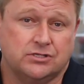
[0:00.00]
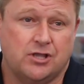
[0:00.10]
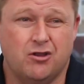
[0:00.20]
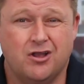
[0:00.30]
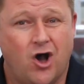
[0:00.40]

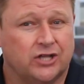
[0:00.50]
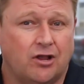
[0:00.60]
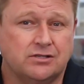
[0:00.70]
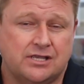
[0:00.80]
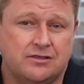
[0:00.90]
So I
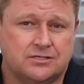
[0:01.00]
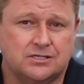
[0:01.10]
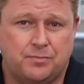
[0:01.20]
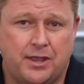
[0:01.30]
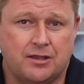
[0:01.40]
don't see this
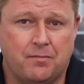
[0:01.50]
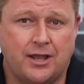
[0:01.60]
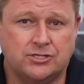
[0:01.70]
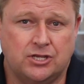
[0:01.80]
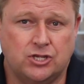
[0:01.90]
as being a
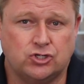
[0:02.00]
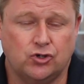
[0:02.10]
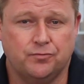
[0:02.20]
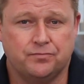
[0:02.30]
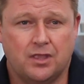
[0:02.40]
major issue.